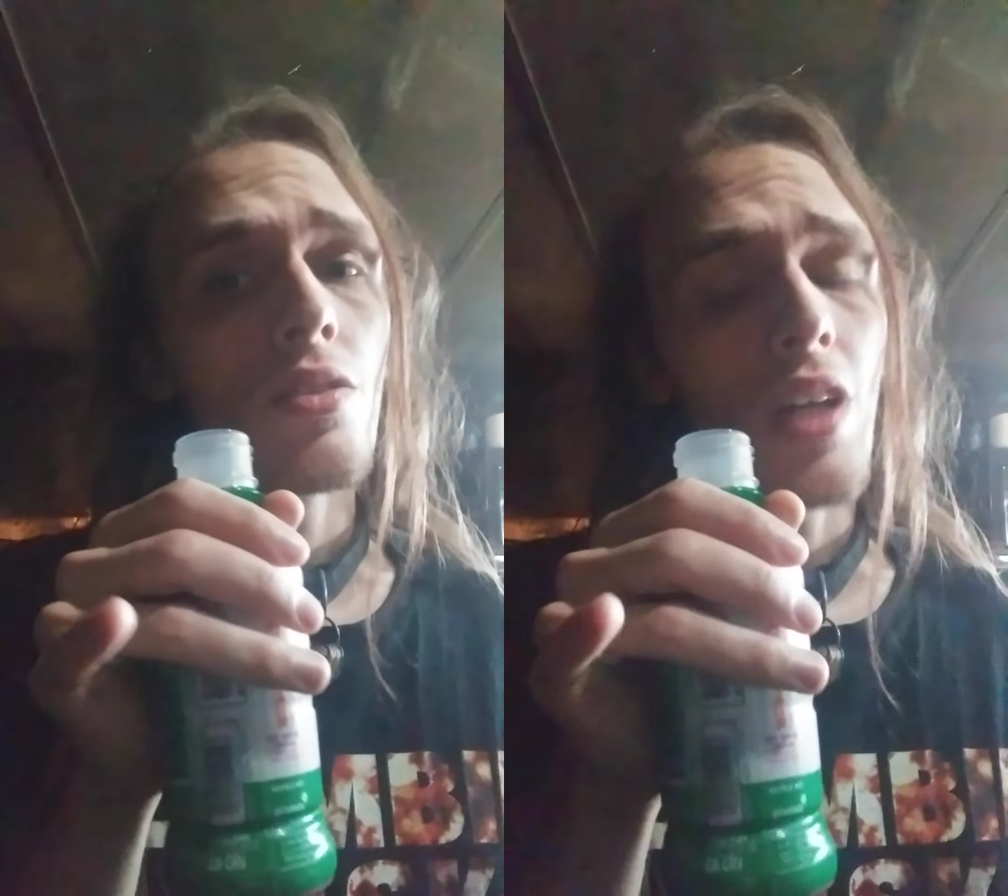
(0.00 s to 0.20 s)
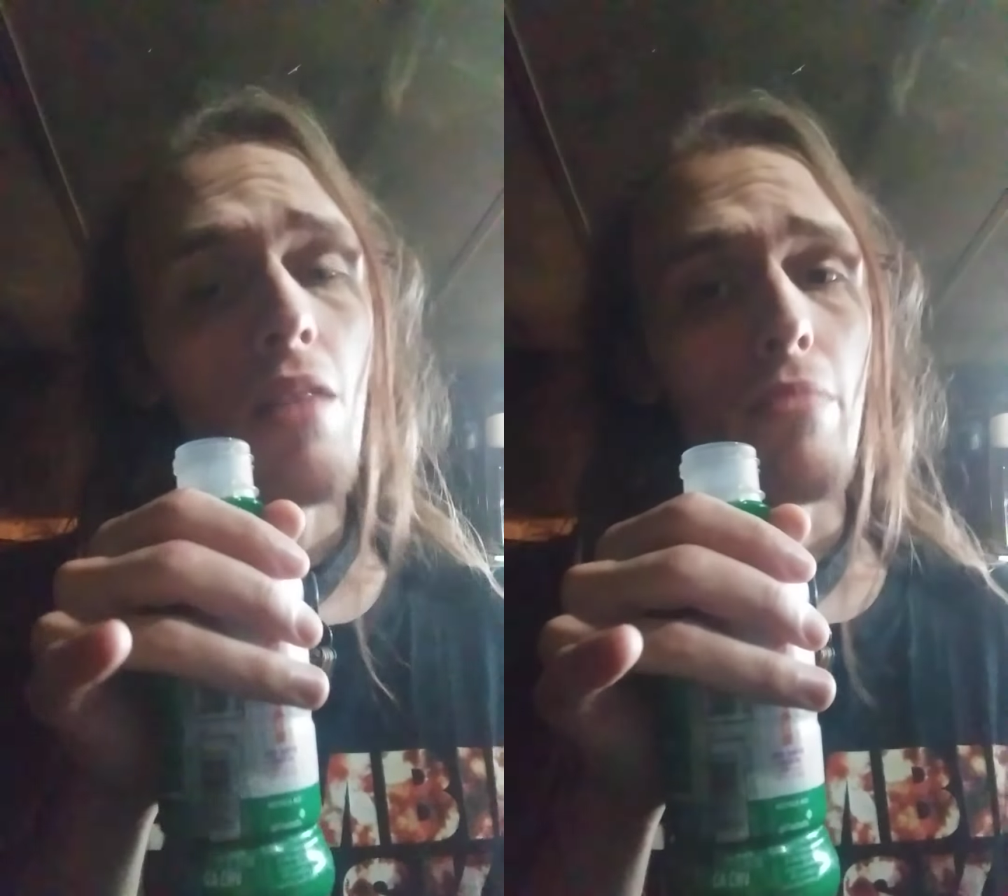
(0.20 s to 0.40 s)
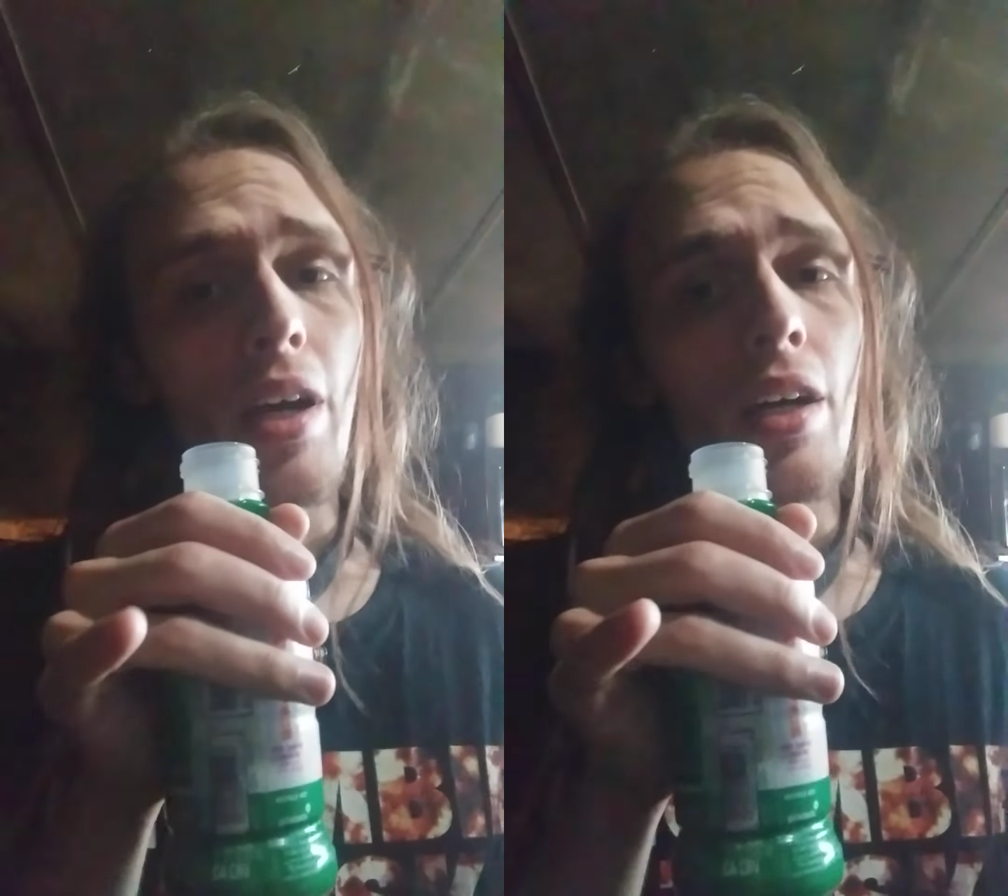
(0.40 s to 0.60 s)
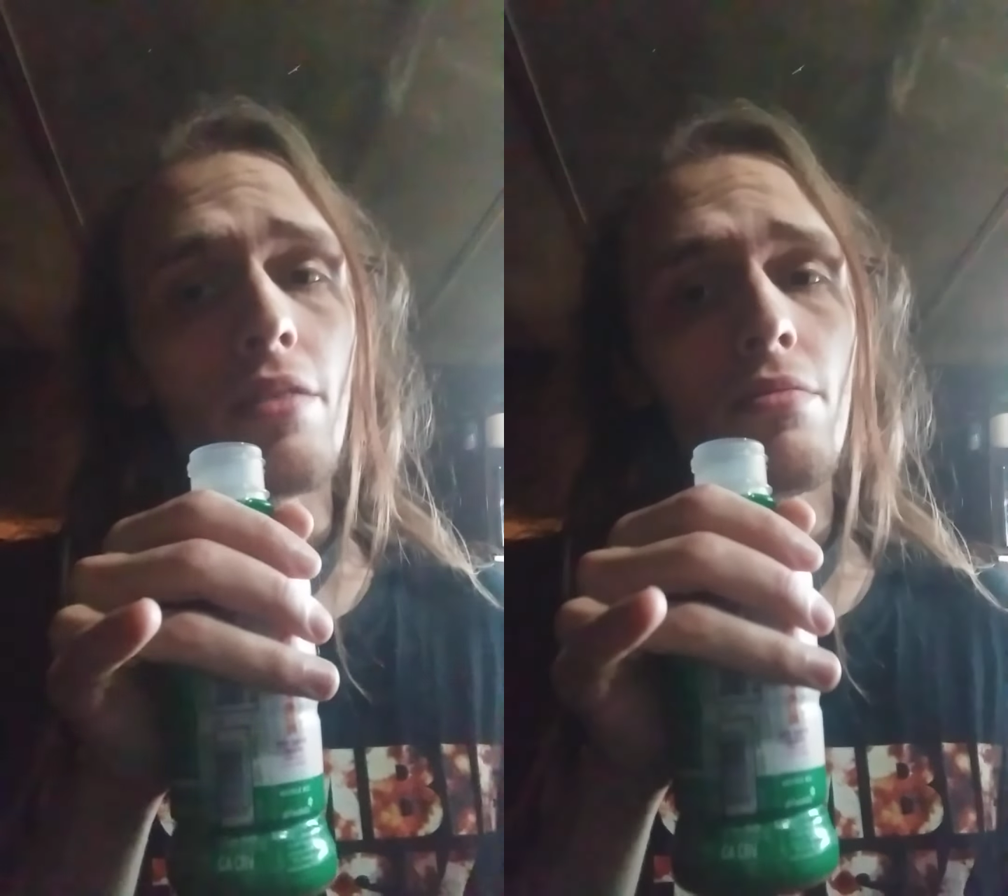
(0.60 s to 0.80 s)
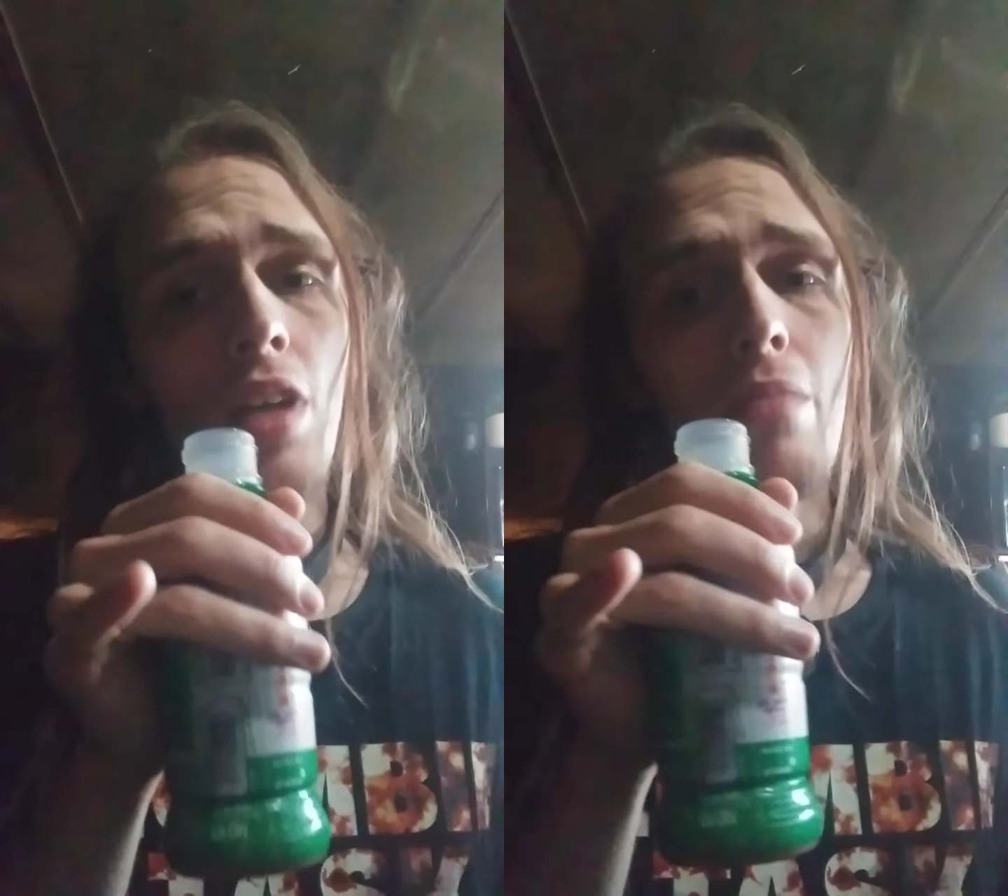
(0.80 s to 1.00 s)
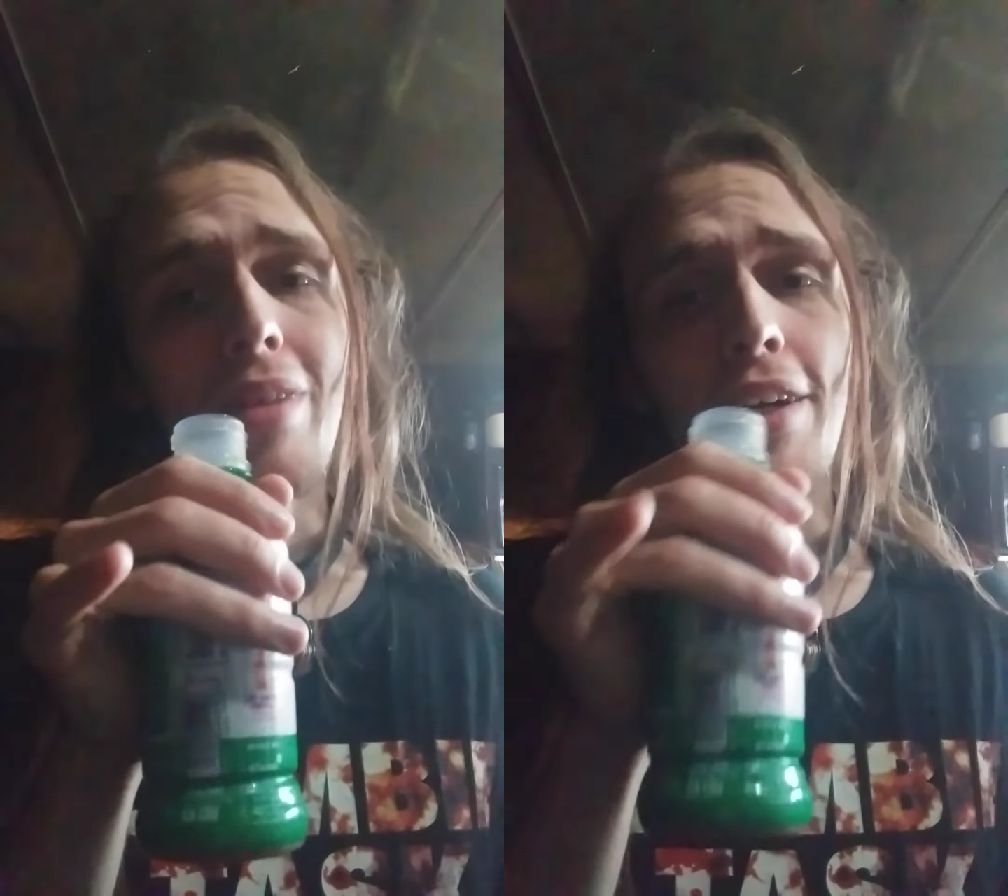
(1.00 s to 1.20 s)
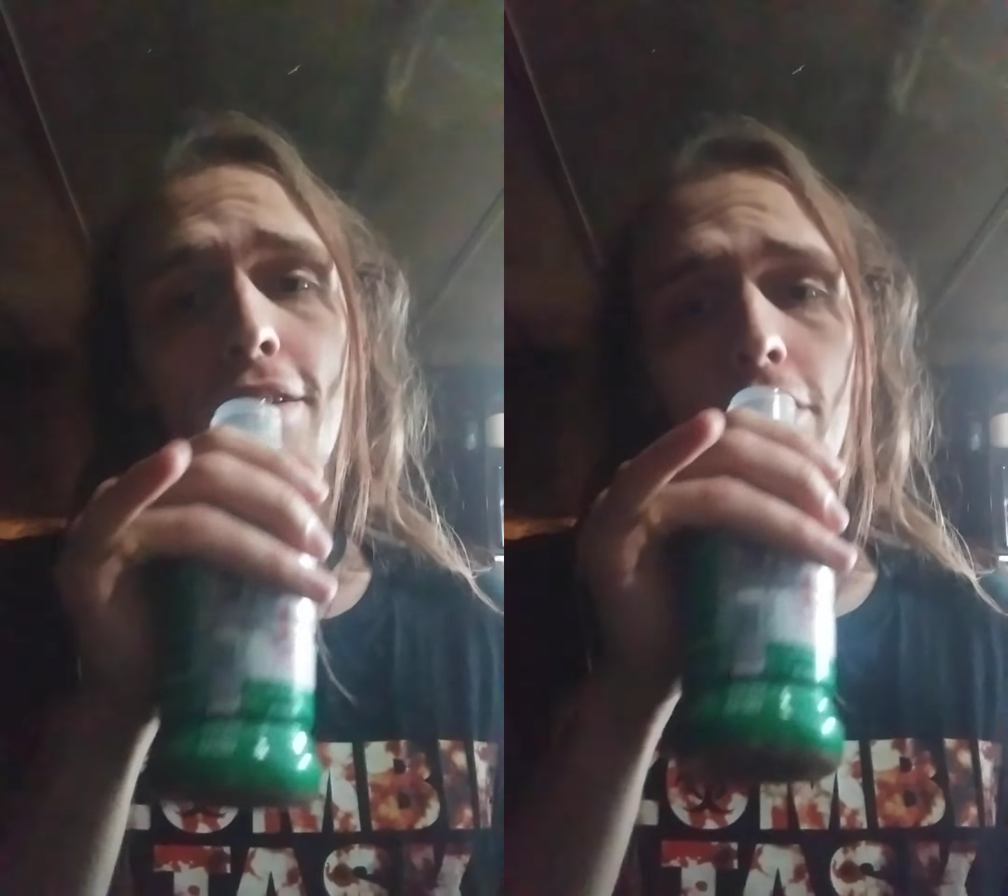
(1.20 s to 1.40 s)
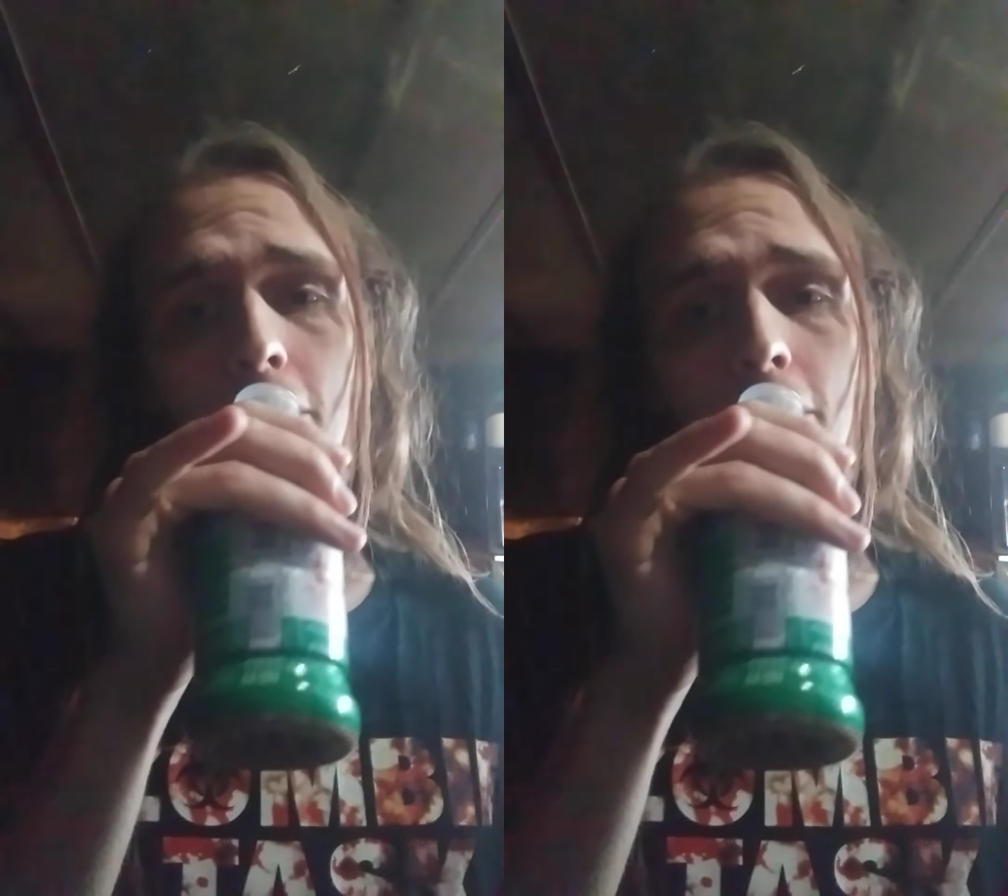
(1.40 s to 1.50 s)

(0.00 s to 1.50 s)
not bad, not bad.